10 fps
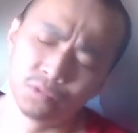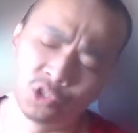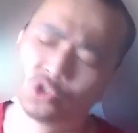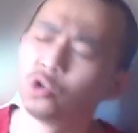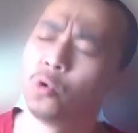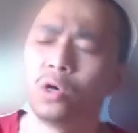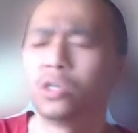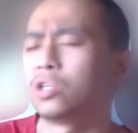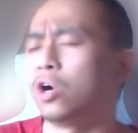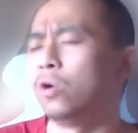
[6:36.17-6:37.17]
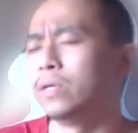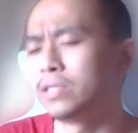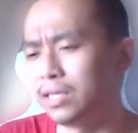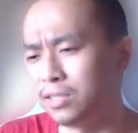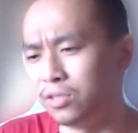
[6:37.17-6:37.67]
George always
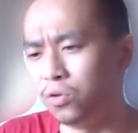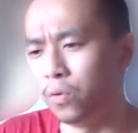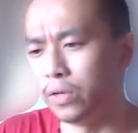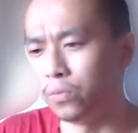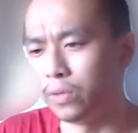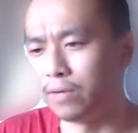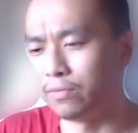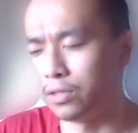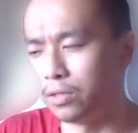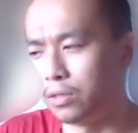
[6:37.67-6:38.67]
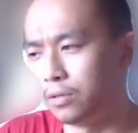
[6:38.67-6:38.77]
gets annoyed whenever